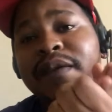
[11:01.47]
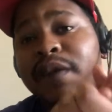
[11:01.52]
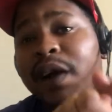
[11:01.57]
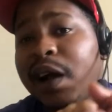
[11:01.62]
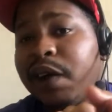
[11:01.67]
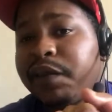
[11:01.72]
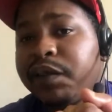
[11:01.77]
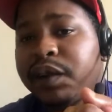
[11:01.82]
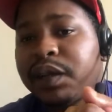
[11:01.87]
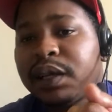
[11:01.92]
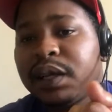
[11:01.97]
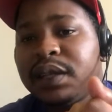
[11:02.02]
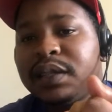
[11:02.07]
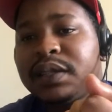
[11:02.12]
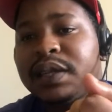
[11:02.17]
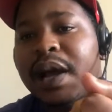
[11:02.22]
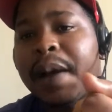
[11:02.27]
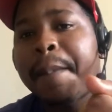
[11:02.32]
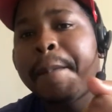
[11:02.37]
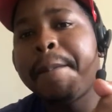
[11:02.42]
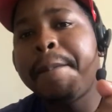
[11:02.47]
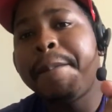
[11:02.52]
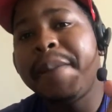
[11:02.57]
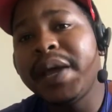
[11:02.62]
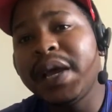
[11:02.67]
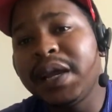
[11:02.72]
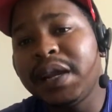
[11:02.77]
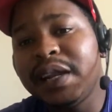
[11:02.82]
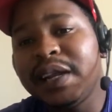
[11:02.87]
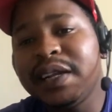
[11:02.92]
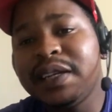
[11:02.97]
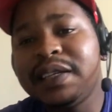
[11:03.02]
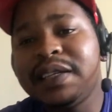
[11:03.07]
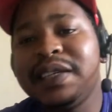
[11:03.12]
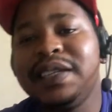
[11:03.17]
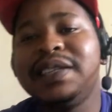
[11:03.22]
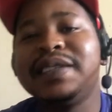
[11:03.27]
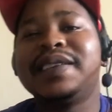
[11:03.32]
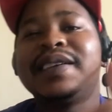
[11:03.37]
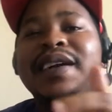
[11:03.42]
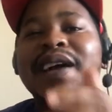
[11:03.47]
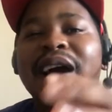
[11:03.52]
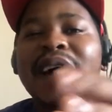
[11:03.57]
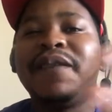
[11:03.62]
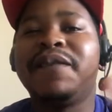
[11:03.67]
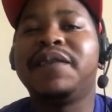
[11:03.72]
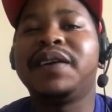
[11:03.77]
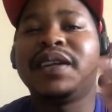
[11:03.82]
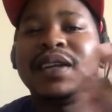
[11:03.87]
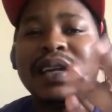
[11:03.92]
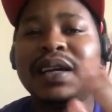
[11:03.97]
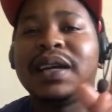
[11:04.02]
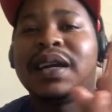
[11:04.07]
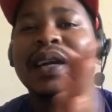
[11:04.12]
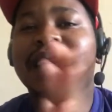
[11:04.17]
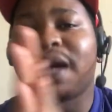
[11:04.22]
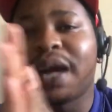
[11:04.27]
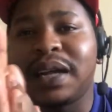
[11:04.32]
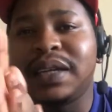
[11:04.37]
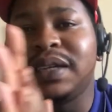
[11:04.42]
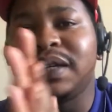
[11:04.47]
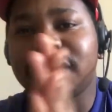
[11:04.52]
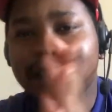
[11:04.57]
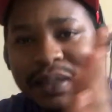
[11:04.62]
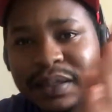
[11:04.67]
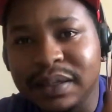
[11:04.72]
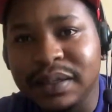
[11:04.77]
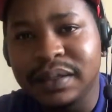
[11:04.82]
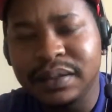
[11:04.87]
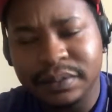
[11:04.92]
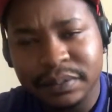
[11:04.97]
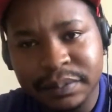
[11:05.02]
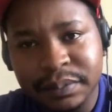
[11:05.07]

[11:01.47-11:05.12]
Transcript: Africans are bad at is governing countries.